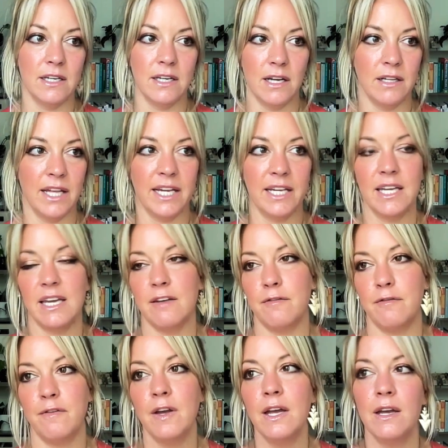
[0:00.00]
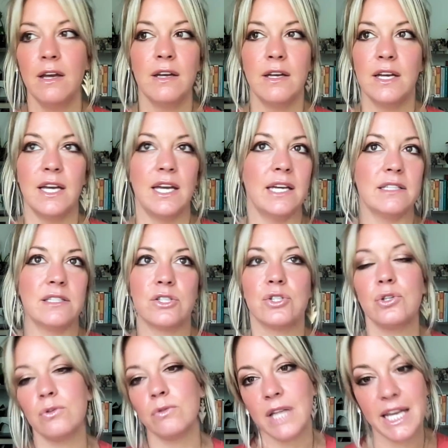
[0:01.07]
like, if it's too
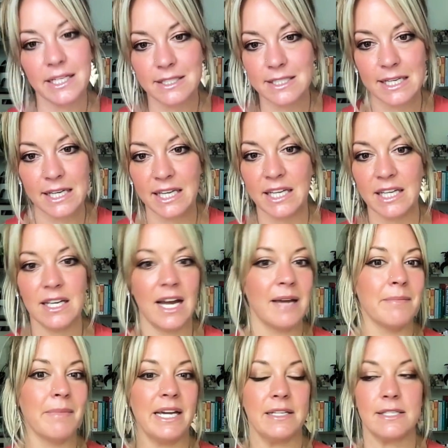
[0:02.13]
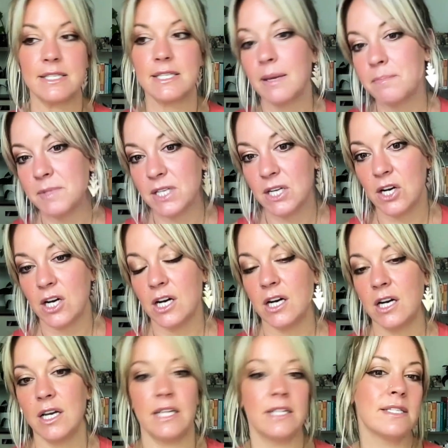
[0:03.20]
late to eat, I might skip dinner
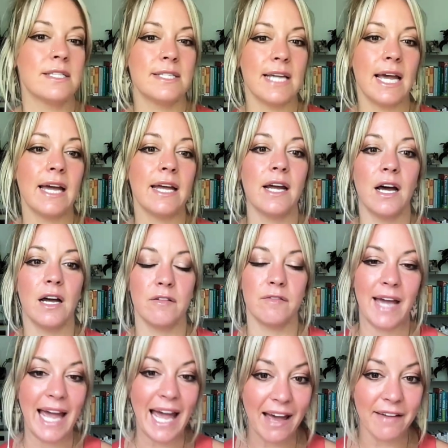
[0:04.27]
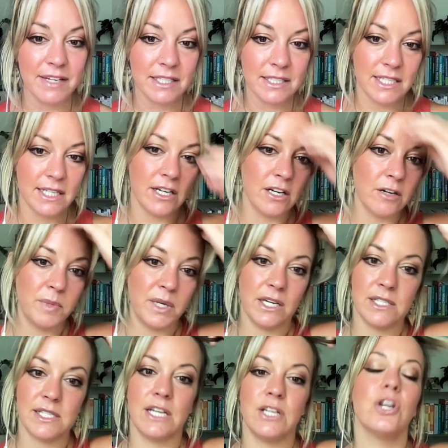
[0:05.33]
instead of having dinner because
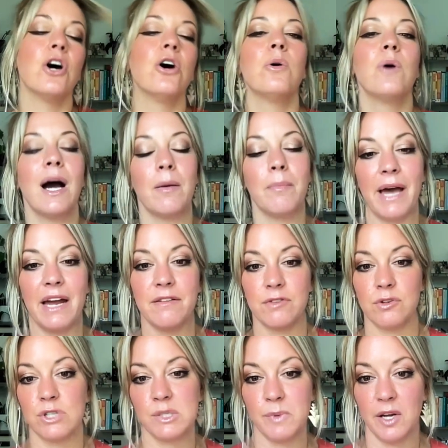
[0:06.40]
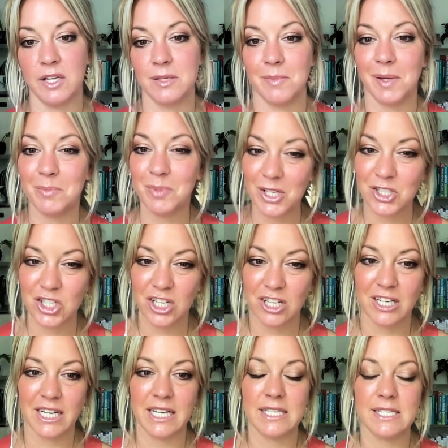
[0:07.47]
I know how bad of a response to my blood sugar it
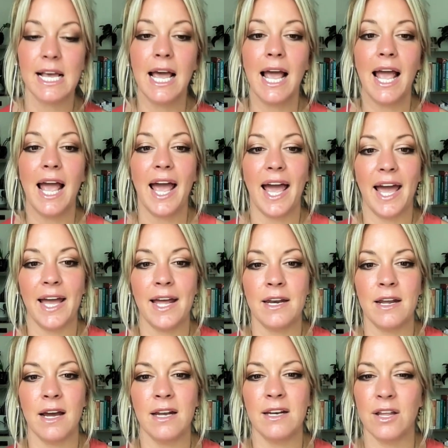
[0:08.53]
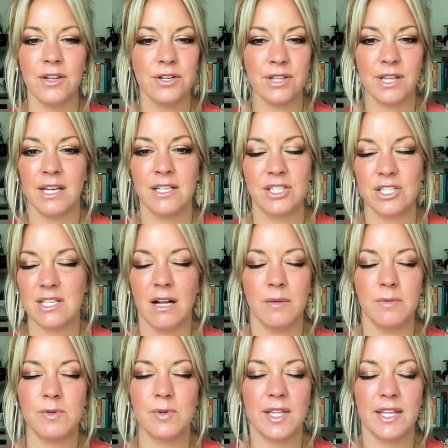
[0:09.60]
is. And another thing it just
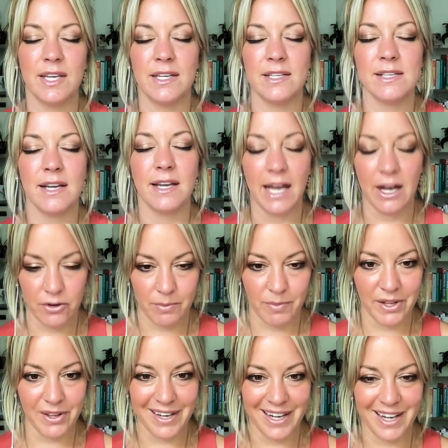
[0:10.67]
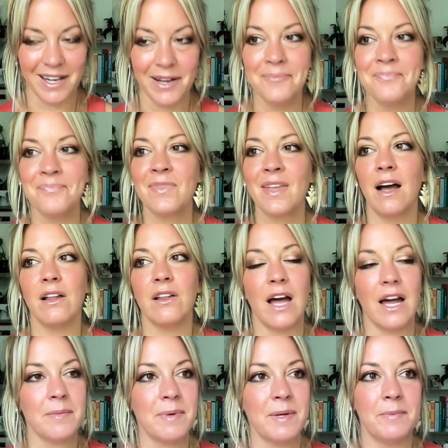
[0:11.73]
helps with is accountability. A lot
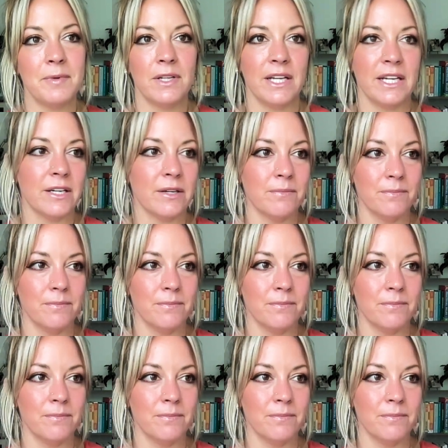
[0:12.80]
of people, like,